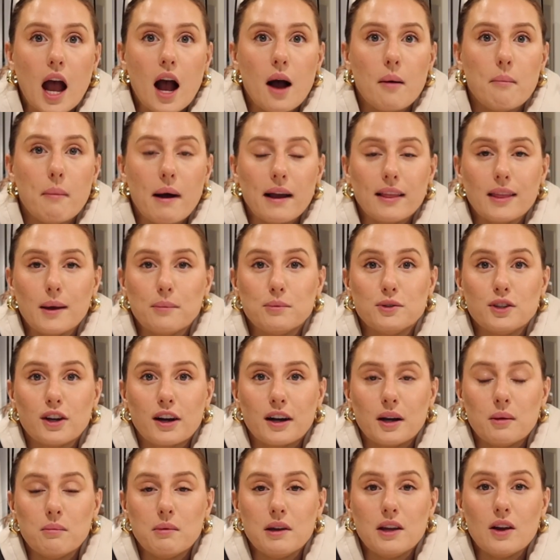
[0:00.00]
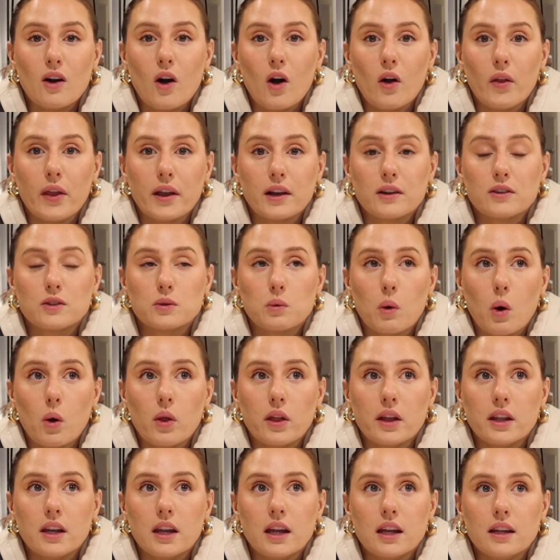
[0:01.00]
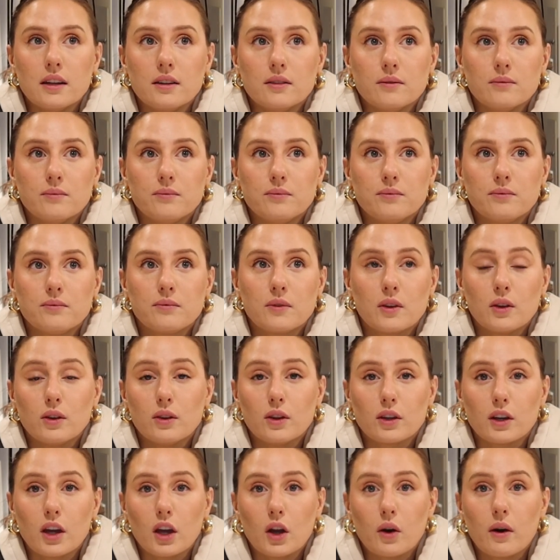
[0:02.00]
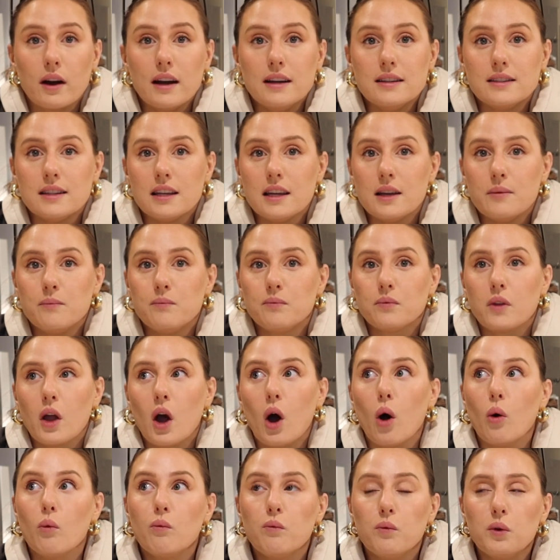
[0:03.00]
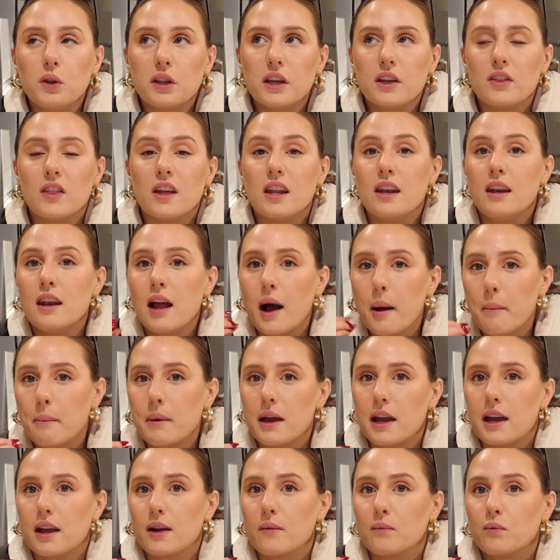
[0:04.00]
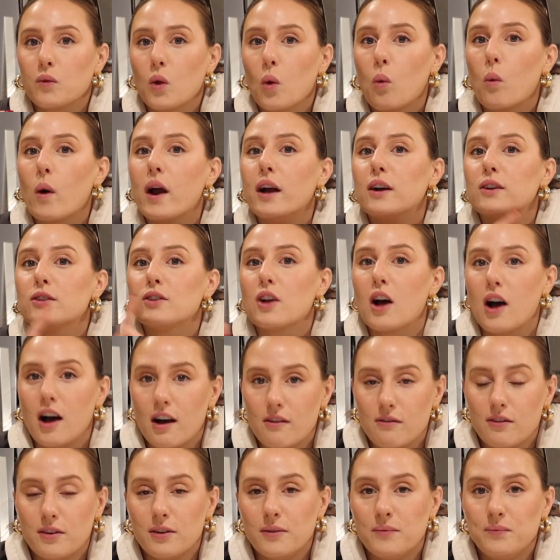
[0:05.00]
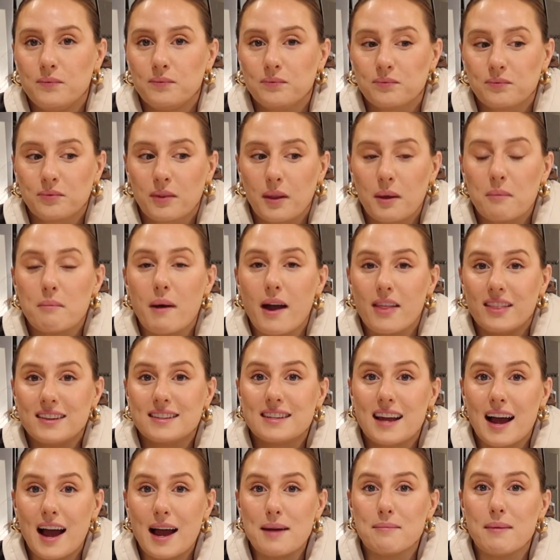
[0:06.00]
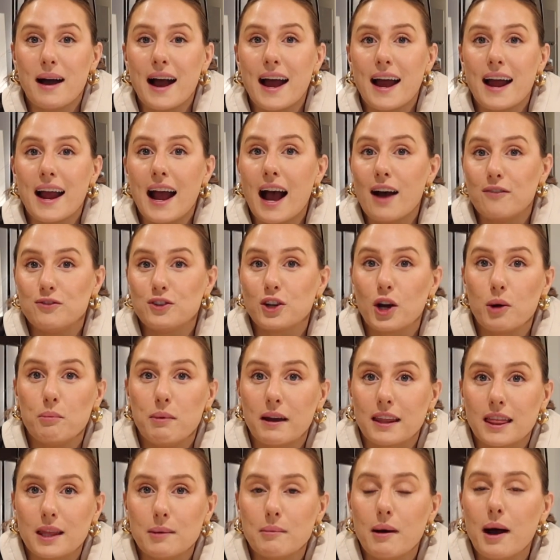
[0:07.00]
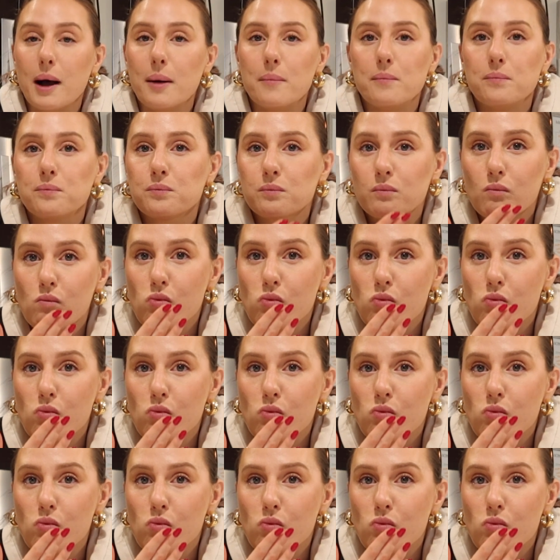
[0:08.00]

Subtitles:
my lips are gonna be all like swollen and looking crazy. Hopefully the numbing wears off by the time I have to go pick them up.